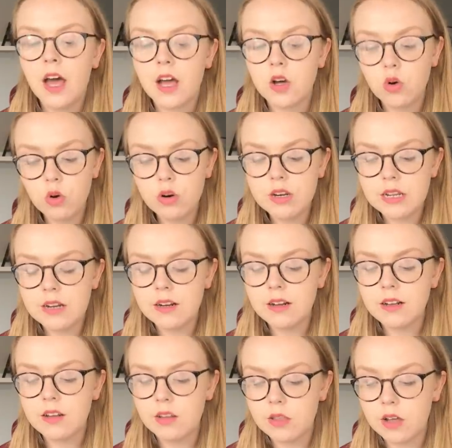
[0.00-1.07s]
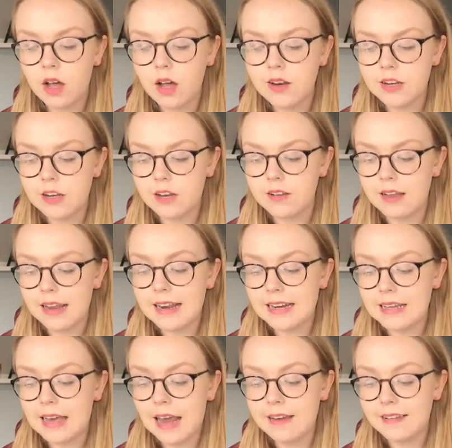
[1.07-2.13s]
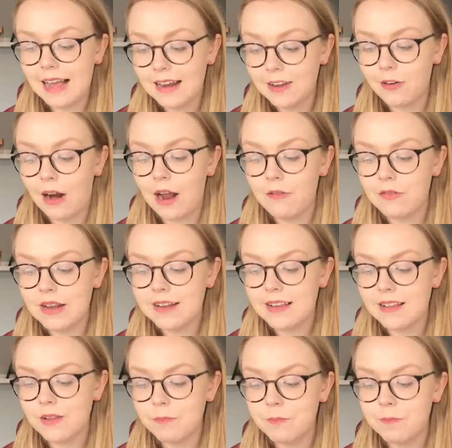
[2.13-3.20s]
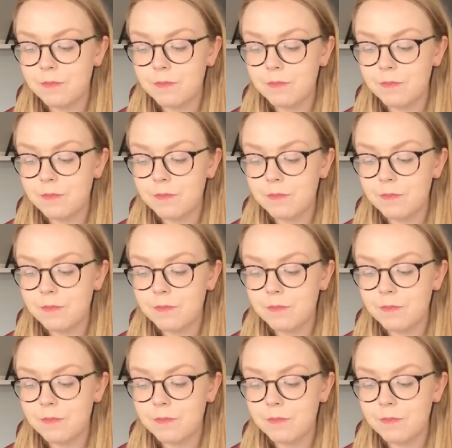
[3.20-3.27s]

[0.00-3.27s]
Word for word: According to The Guardian and Daily Telegraph, it is